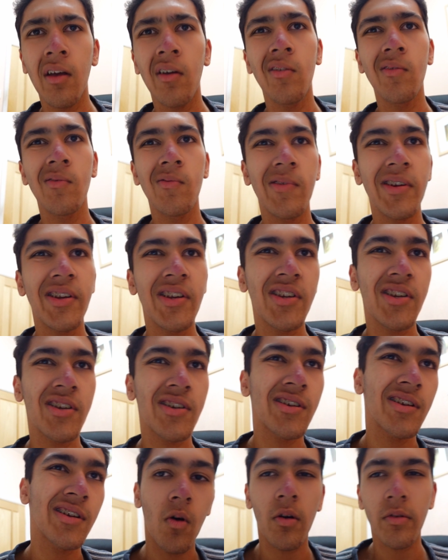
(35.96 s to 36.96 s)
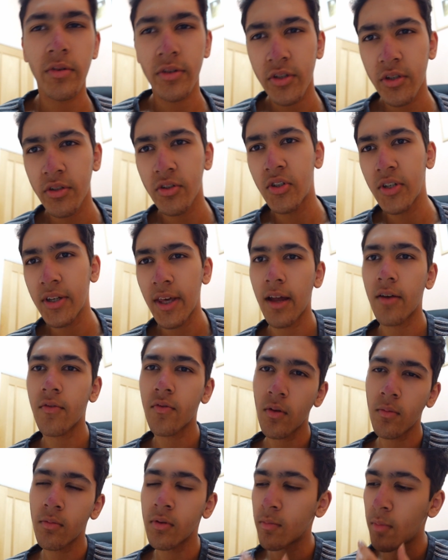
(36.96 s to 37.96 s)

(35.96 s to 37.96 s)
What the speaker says: on what results you get from the